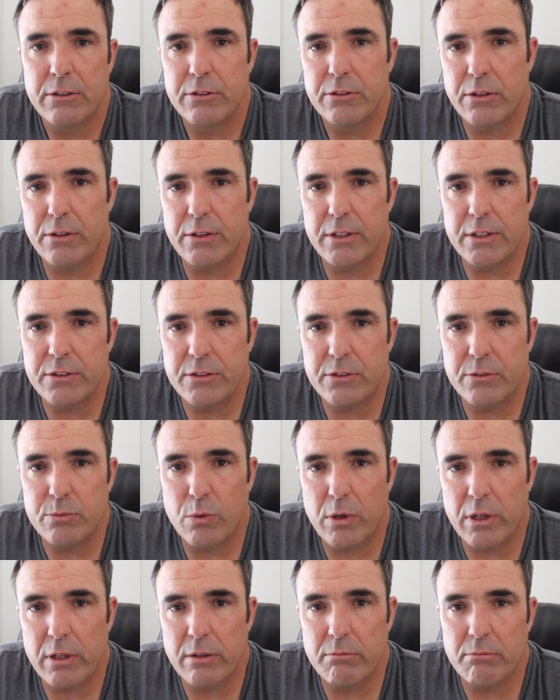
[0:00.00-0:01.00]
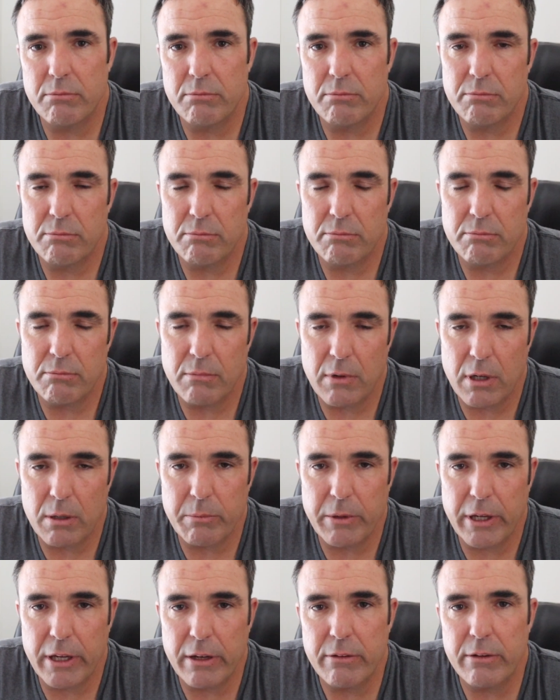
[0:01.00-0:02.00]
So this is what
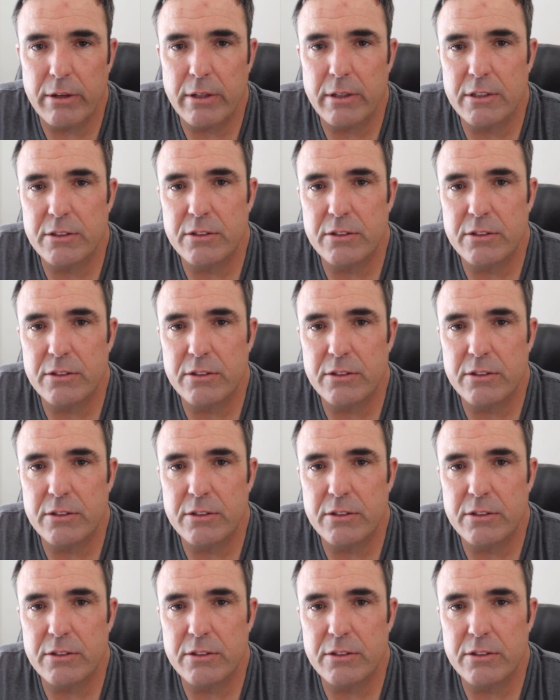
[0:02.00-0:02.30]
I'm hearing,